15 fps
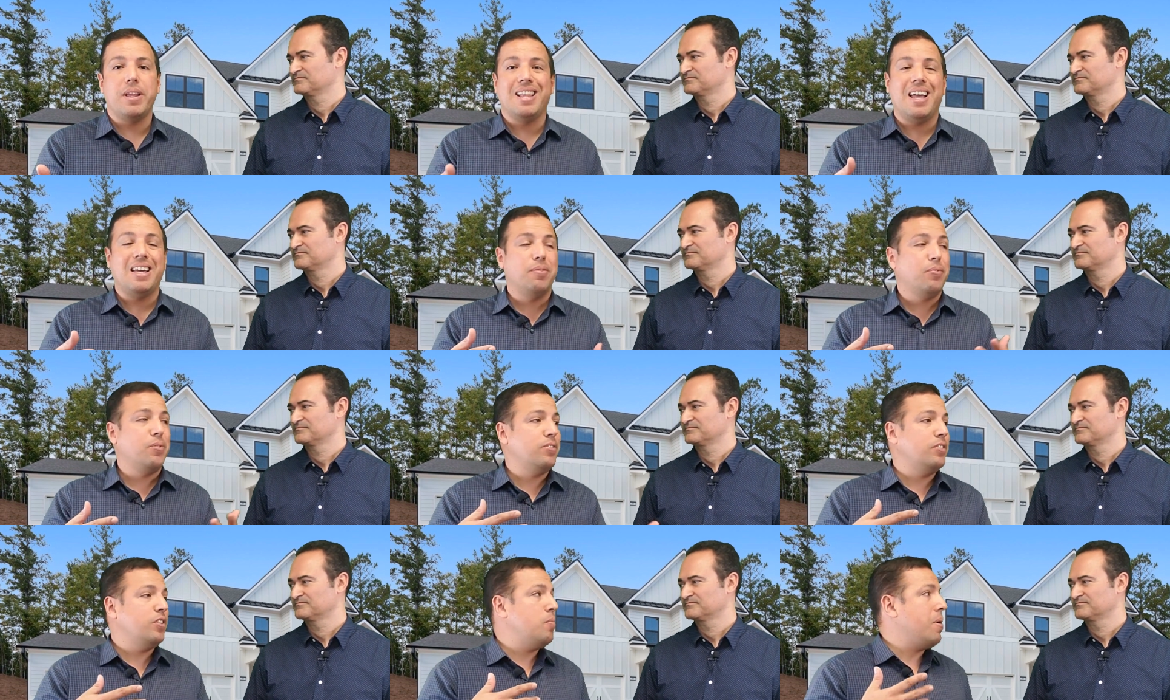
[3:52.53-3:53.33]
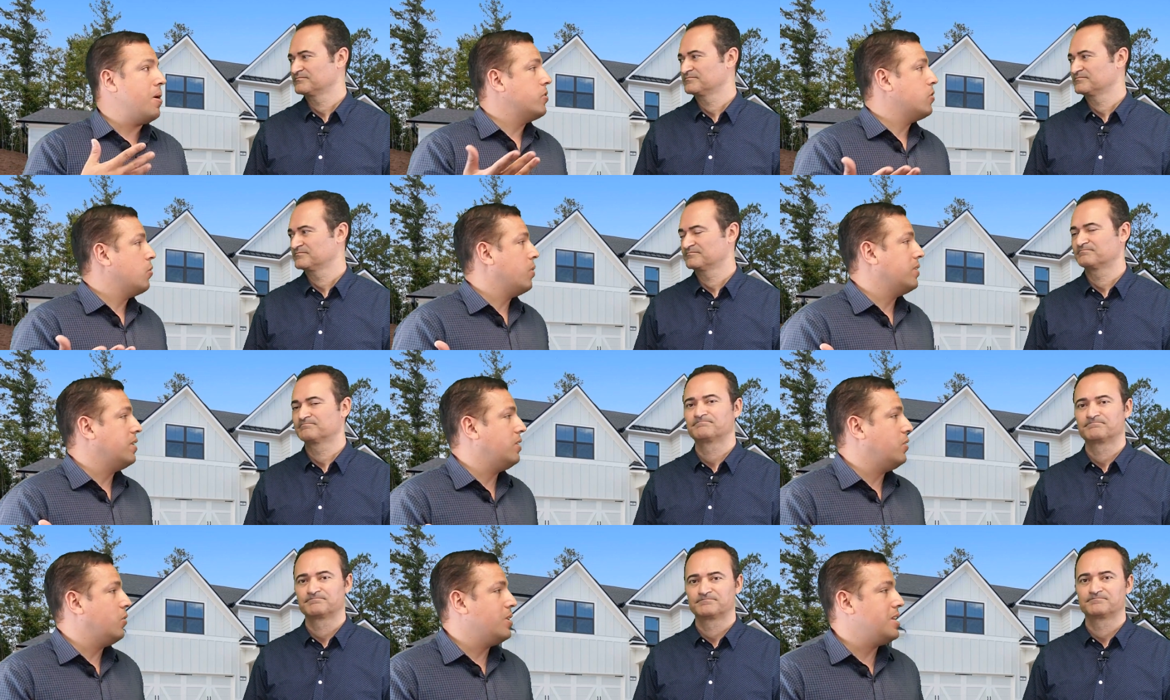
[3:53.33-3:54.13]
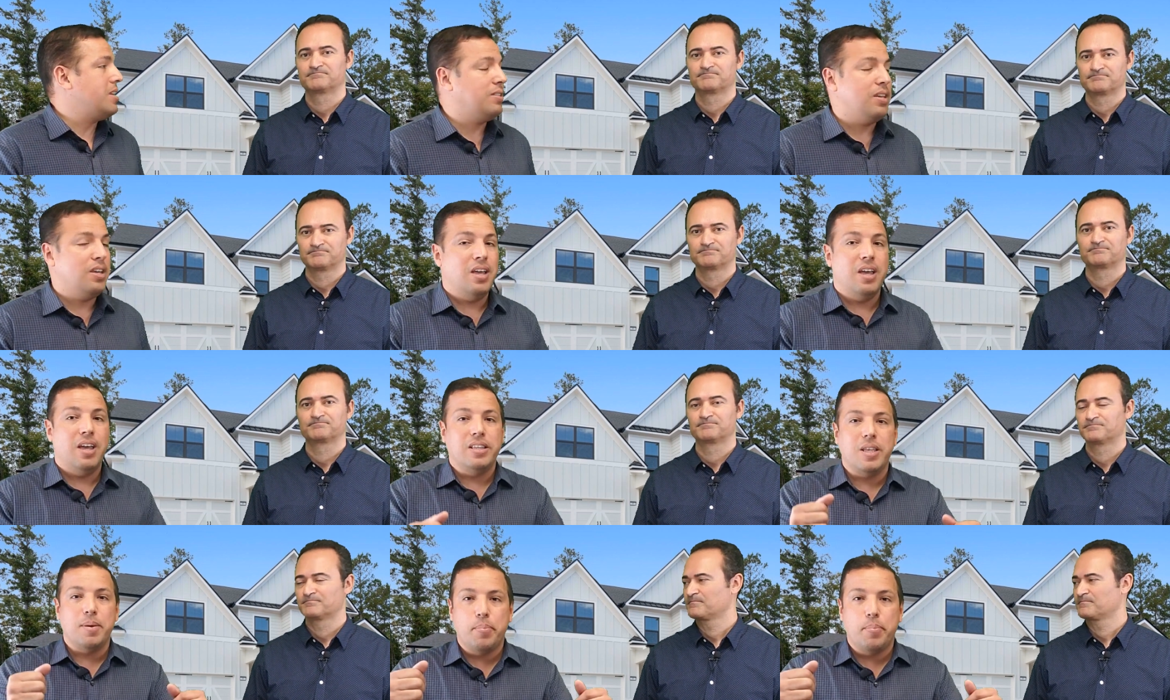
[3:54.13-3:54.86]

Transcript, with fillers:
Speaker 1: A lot of for sale by owner, what they're doing is they